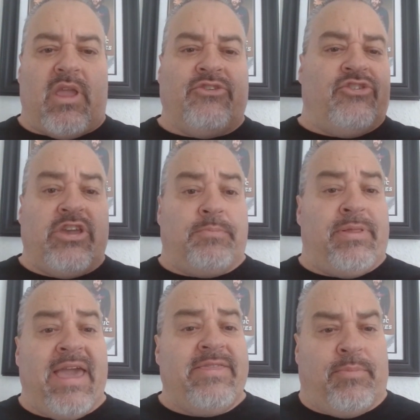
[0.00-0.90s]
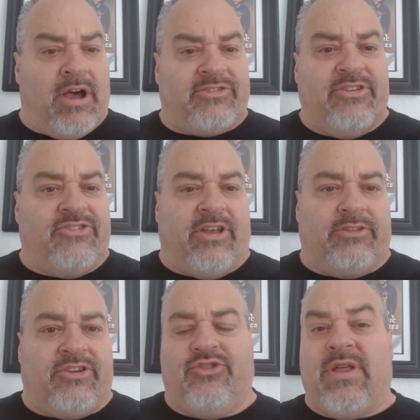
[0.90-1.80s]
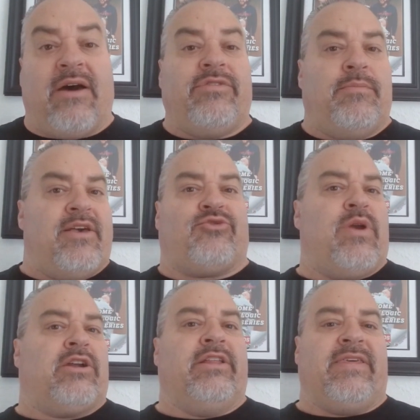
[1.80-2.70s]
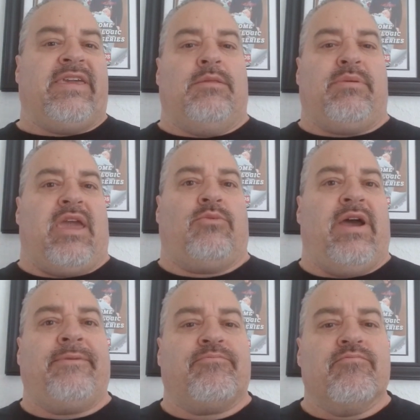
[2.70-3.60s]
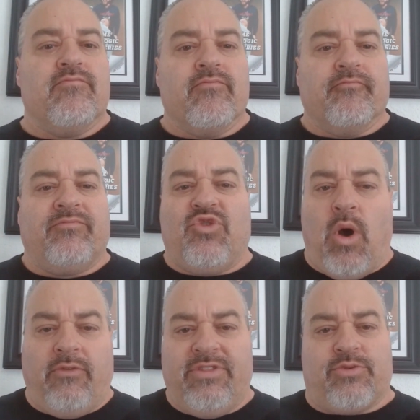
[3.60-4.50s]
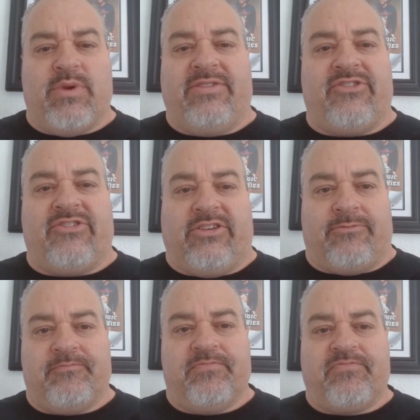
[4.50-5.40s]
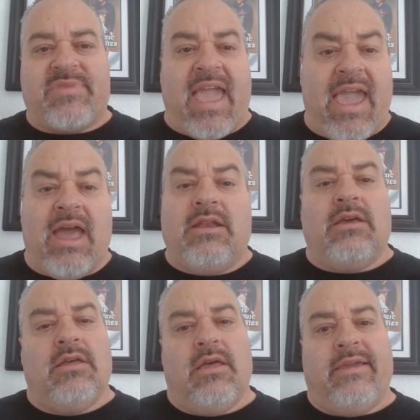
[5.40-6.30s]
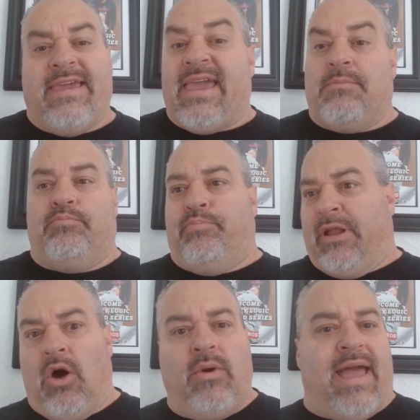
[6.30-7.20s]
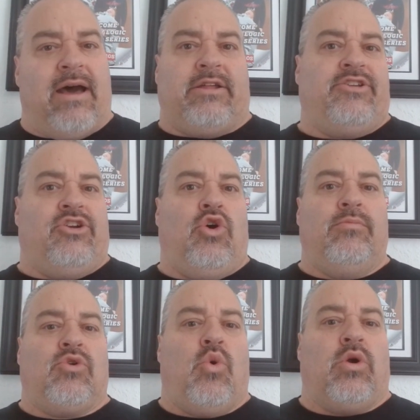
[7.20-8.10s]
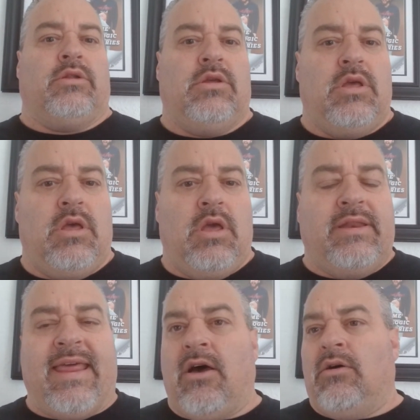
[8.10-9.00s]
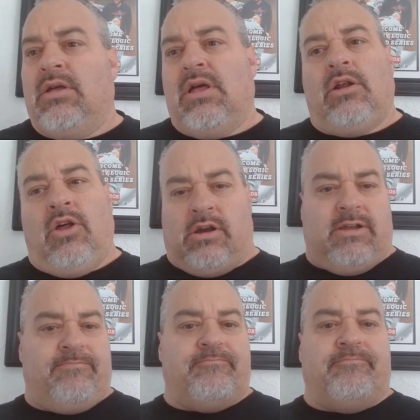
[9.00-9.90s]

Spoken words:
so you play the Boston Celtics, who now have the best record in the NBA, right? 12-3 on the season. And you get blown out on your home court. Now, look.